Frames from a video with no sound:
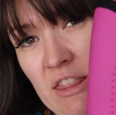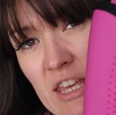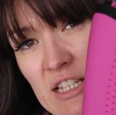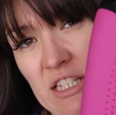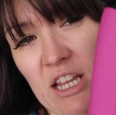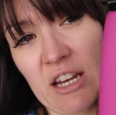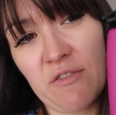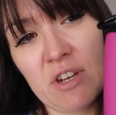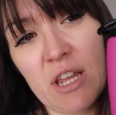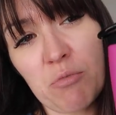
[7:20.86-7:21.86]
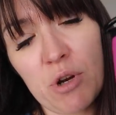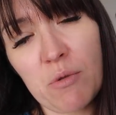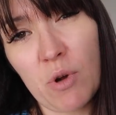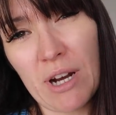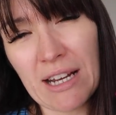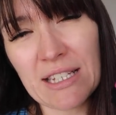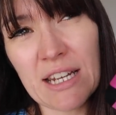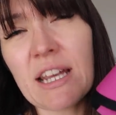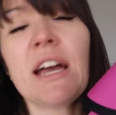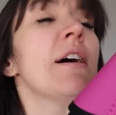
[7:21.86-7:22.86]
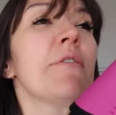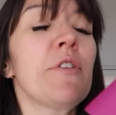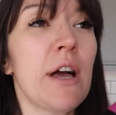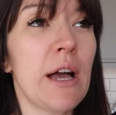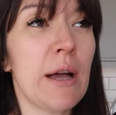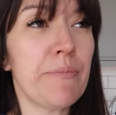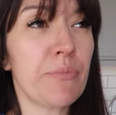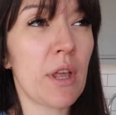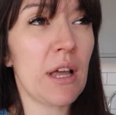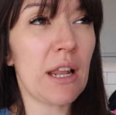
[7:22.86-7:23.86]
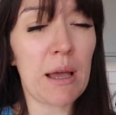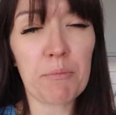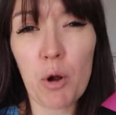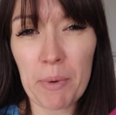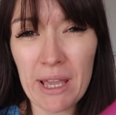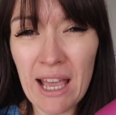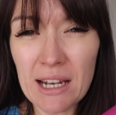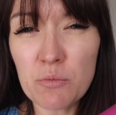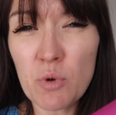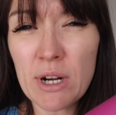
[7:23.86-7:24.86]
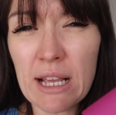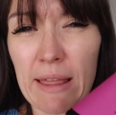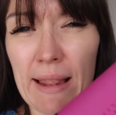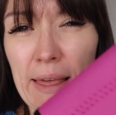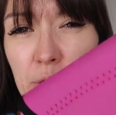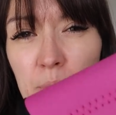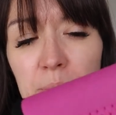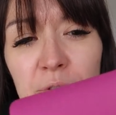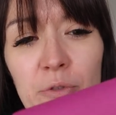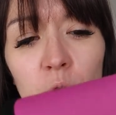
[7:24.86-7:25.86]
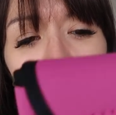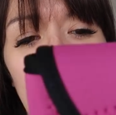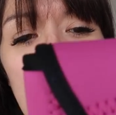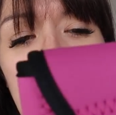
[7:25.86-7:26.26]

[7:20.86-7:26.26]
this kind of neoprene one. I did have like a proper Canon one, like a leather one before,